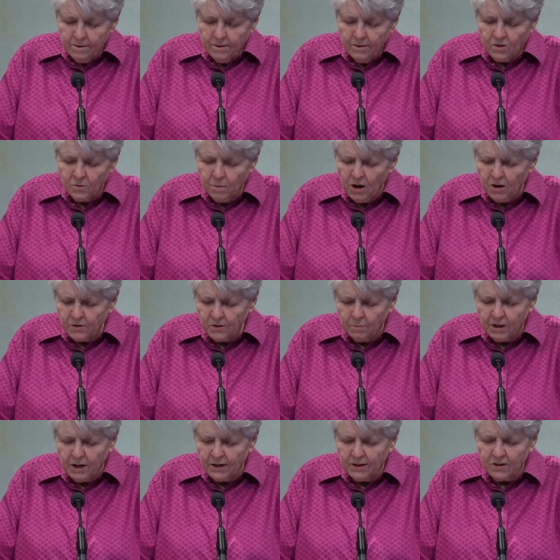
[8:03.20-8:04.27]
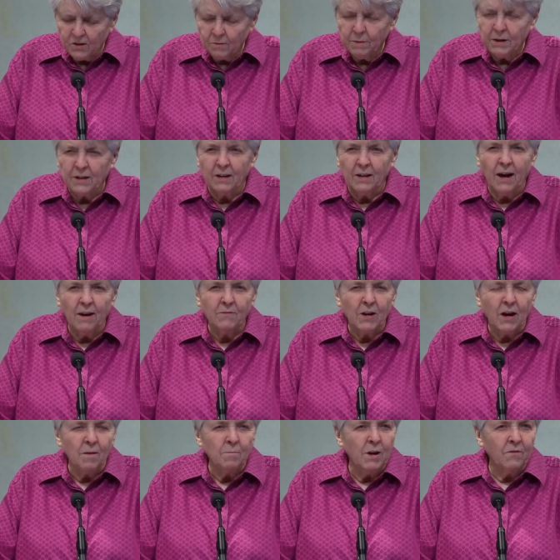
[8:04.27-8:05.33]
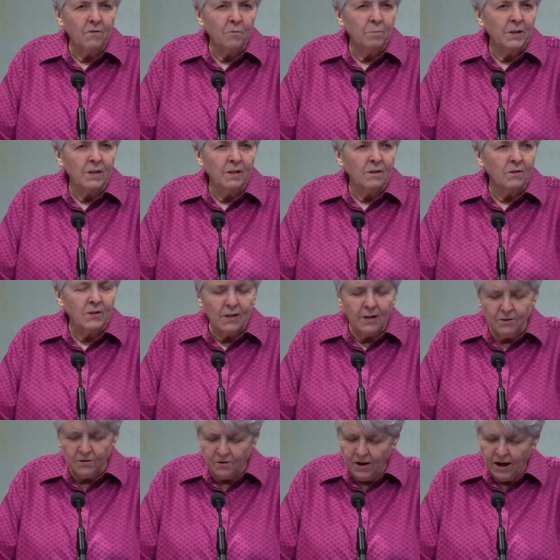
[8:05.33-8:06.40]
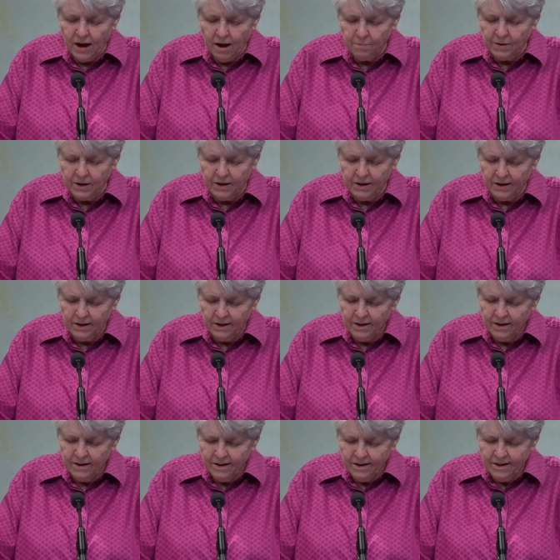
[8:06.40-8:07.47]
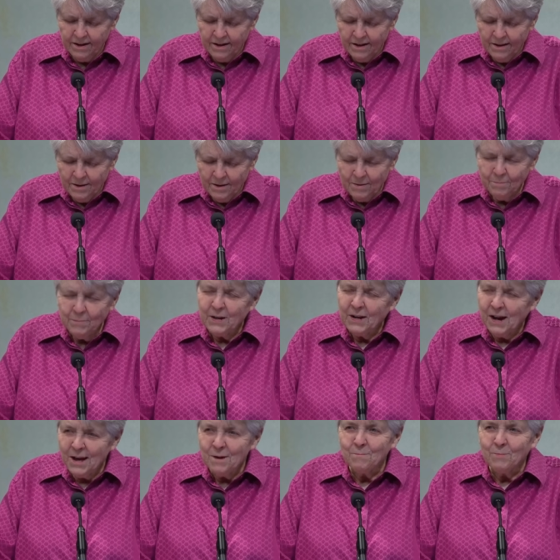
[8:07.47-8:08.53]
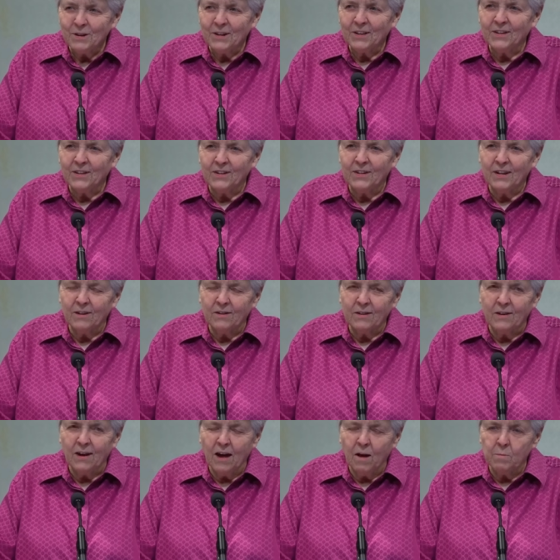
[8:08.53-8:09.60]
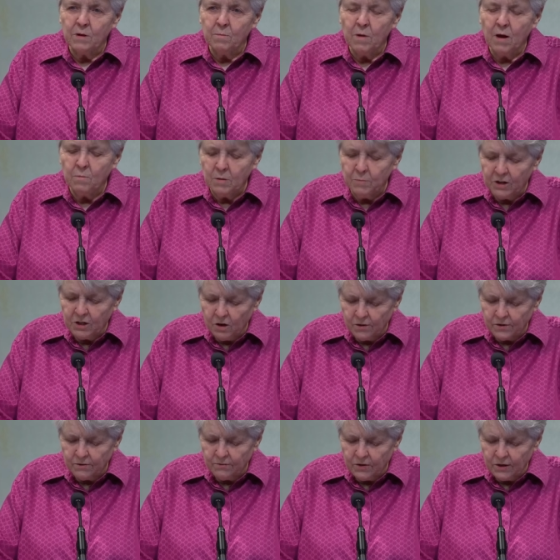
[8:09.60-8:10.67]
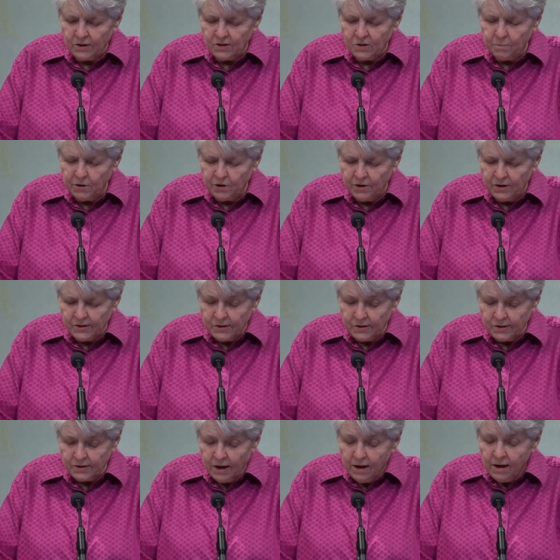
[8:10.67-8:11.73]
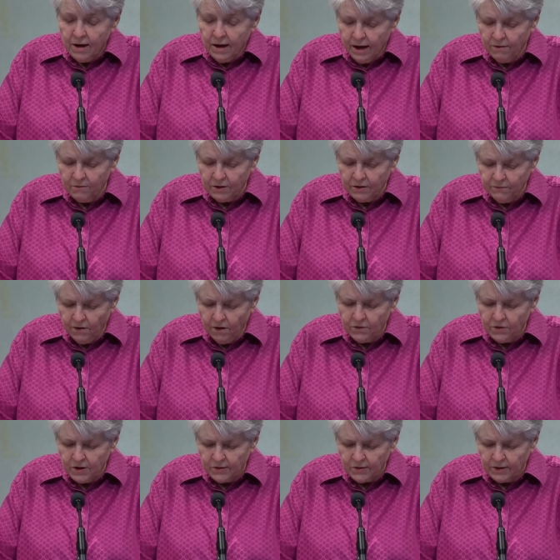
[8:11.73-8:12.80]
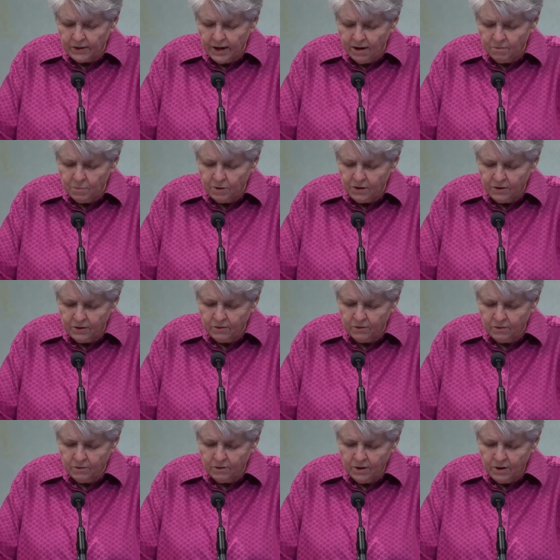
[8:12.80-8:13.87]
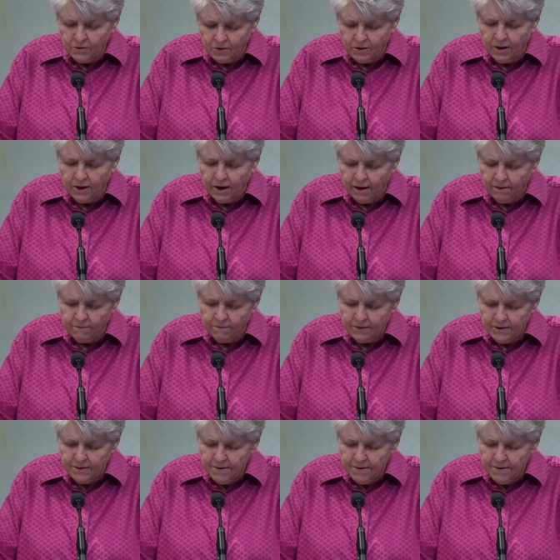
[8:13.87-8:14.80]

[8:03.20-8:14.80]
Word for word: It's possible I could spend a lifetime never being content or happy. But I am pretty content and happy, maybe because of the experiences Heavenly Father has allowed me to, to have.